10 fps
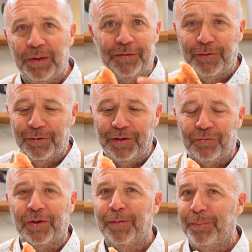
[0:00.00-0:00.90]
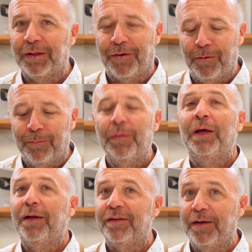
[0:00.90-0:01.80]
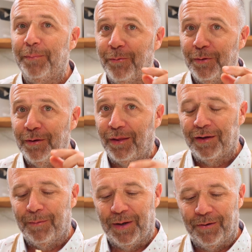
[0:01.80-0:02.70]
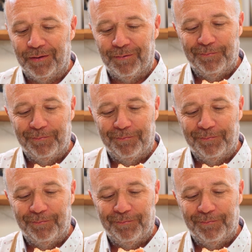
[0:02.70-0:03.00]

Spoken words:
Please do this recipe at home and tell me what you think about it.